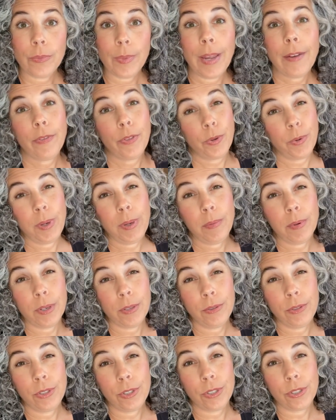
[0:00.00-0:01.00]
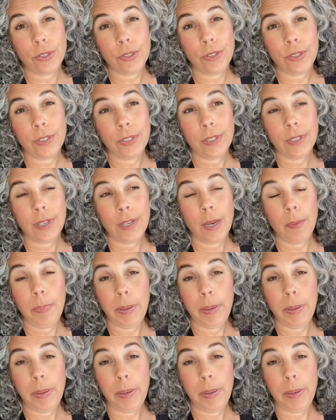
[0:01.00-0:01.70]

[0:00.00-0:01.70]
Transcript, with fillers: We have 3 roosters, a